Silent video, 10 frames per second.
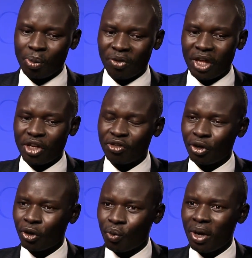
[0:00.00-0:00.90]
But then if
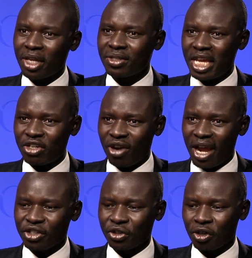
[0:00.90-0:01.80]
you look, what is the
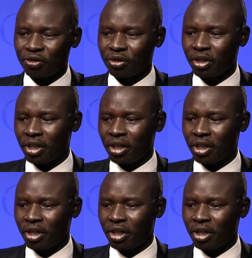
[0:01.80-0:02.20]
interaction of